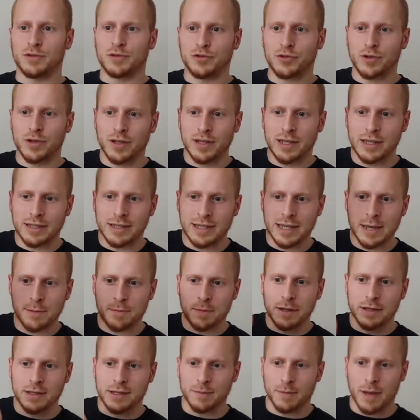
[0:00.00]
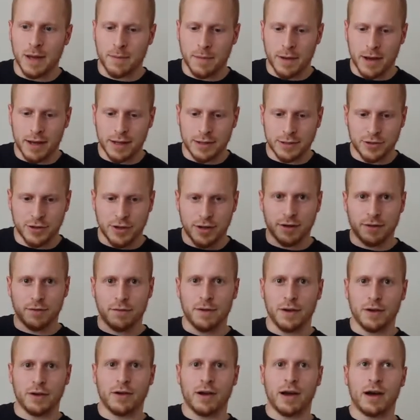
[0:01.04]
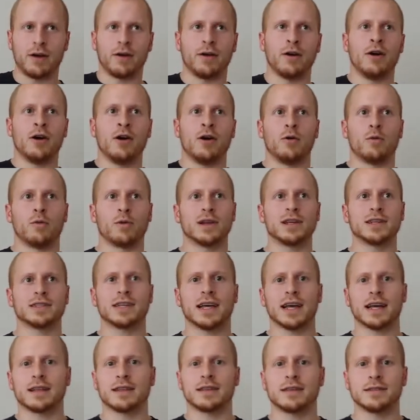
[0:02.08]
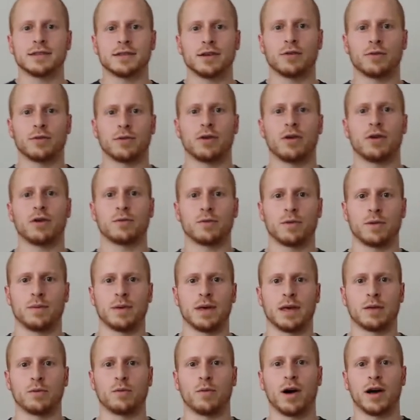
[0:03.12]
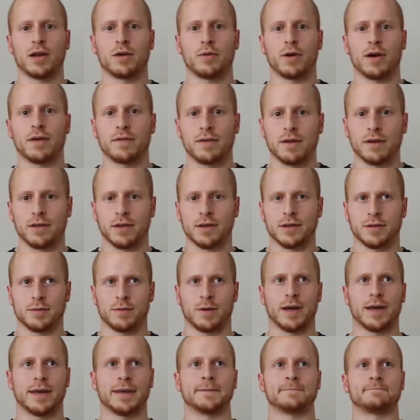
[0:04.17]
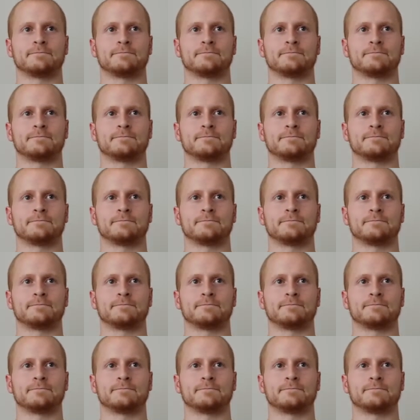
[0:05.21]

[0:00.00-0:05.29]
drilling deep into my mind trying to figure out what exactly is going on with me and why do I feel this way.